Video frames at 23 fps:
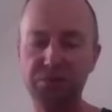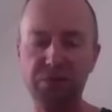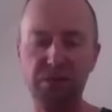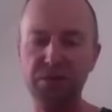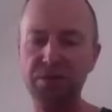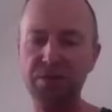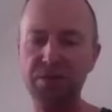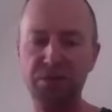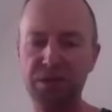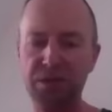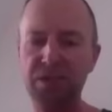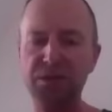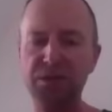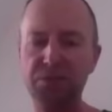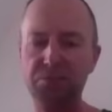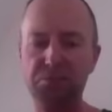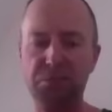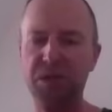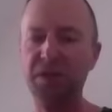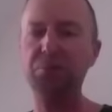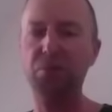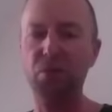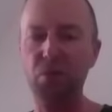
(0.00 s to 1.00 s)
But these
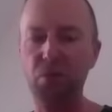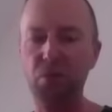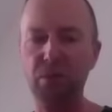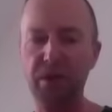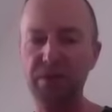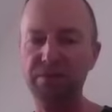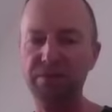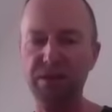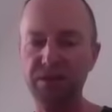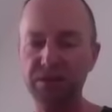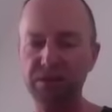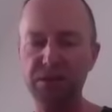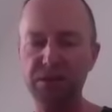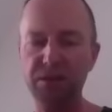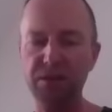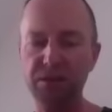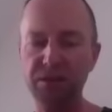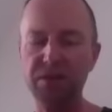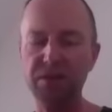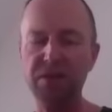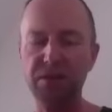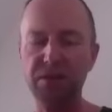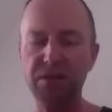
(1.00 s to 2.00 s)
people, if indeed
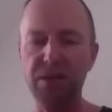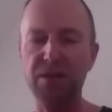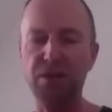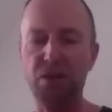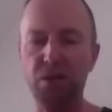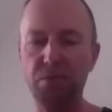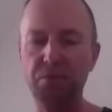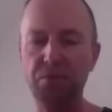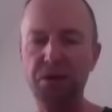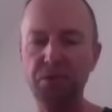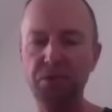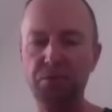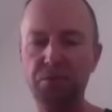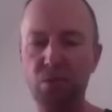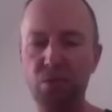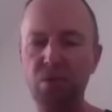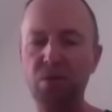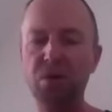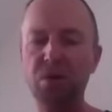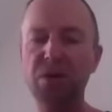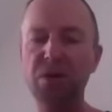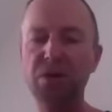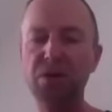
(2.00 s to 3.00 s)
they are
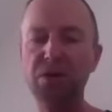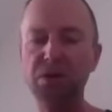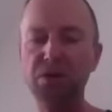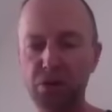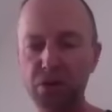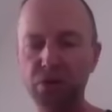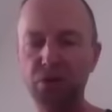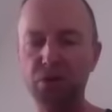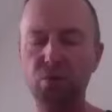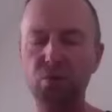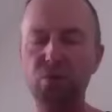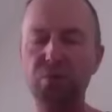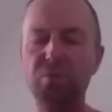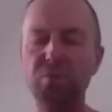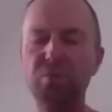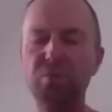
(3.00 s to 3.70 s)
people, do.